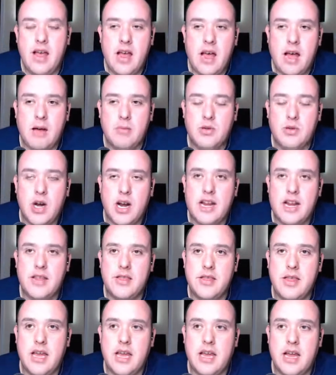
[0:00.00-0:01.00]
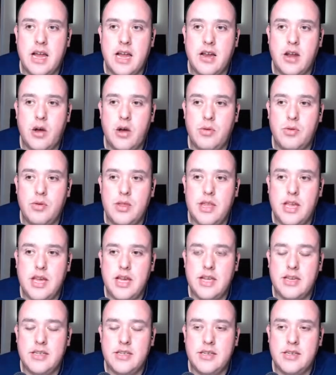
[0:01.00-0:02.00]
I'm trying to think. I know
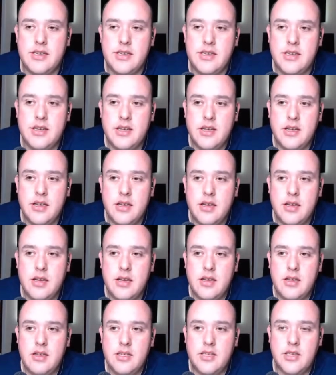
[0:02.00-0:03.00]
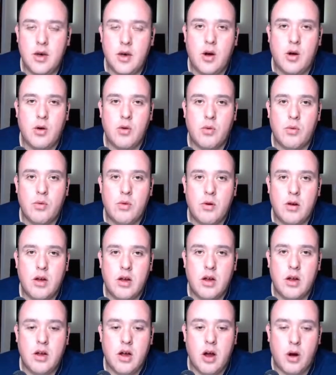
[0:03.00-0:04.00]
that. I know so there's o- three.
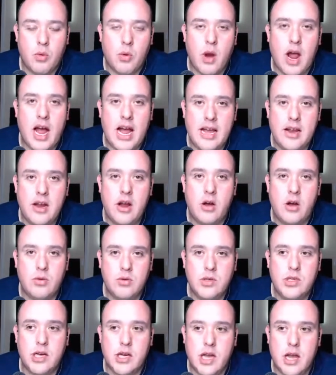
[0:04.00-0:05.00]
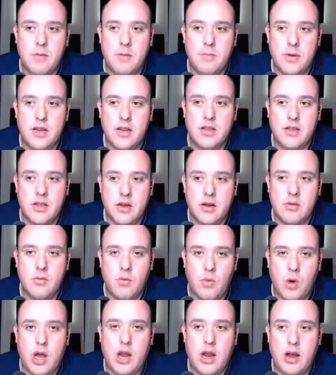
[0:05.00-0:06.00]
Orion owns a company, the
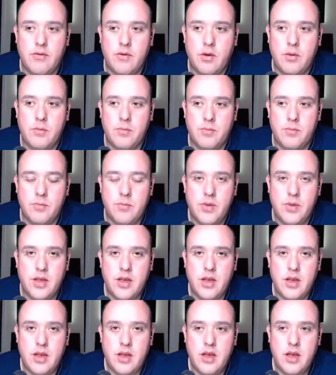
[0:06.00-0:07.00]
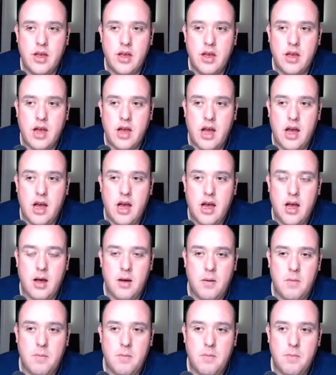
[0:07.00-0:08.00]
one of them.
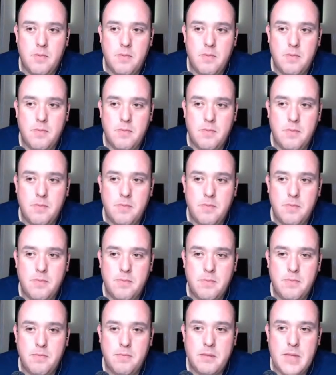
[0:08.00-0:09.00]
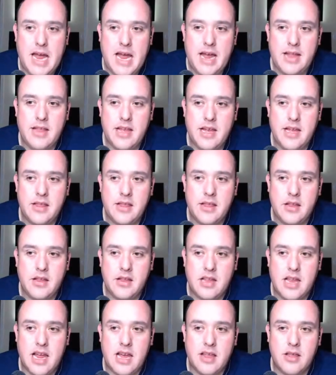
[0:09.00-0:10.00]
Um, and then
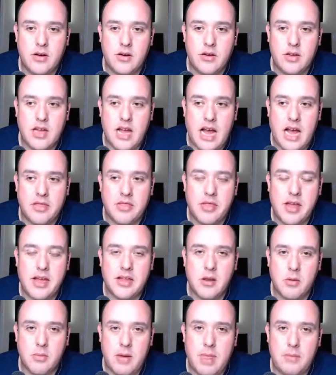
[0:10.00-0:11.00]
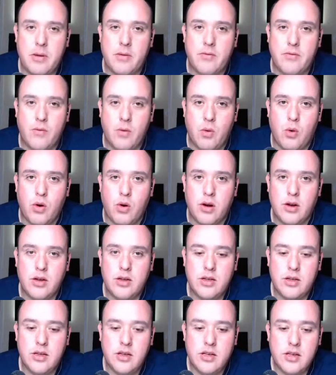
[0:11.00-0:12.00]
yeah, there. I think there might be four,
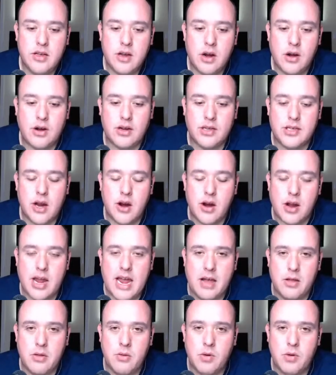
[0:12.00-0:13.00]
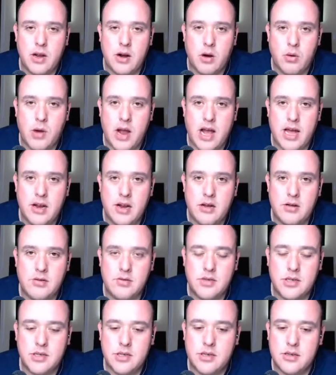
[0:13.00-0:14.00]
because they're okay. Oh, counting the one Orion
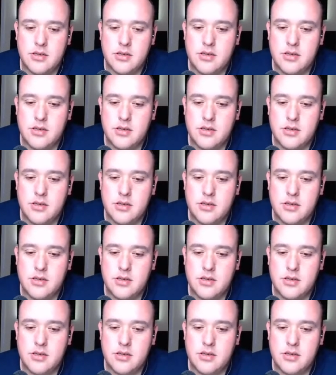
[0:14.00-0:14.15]
owns.